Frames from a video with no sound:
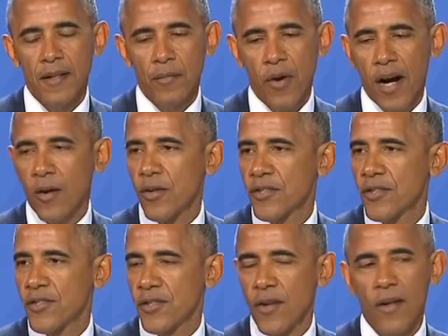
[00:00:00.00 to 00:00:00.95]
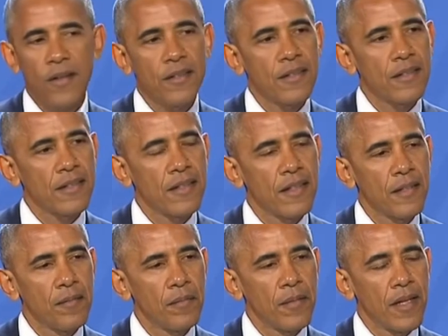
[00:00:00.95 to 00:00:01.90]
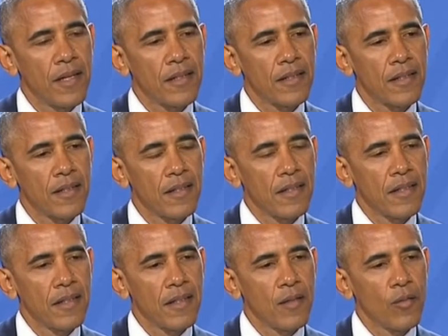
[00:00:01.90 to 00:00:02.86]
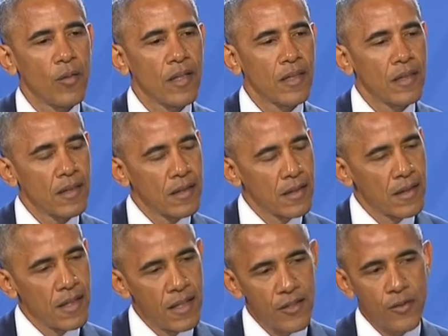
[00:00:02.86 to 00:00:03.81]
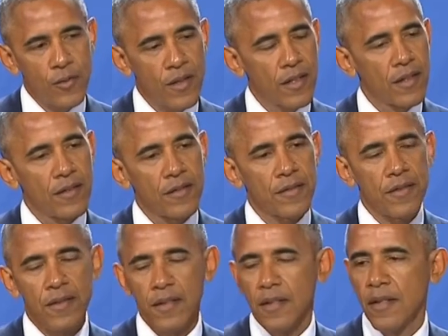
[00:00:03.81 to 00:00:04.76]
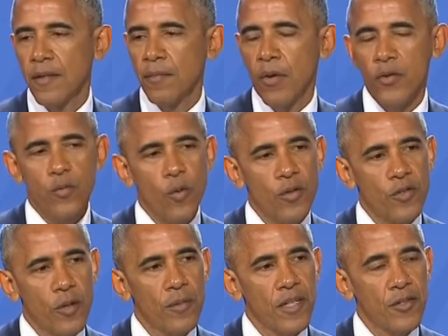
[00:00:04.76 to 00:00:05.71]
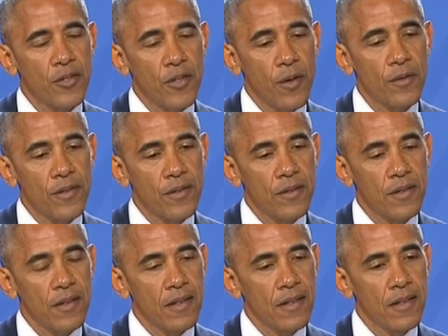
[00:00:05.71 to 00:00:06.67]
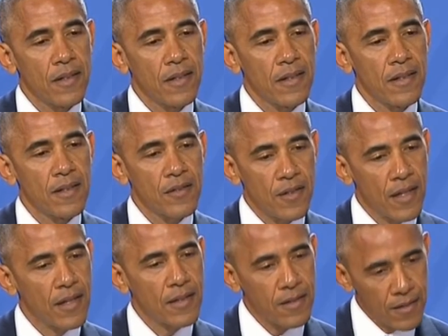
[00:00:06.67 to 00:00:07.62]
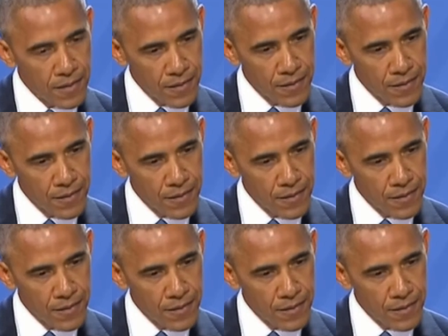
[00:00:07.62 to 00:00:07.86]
progress is stalled, but what the history of post-war Germany shows is that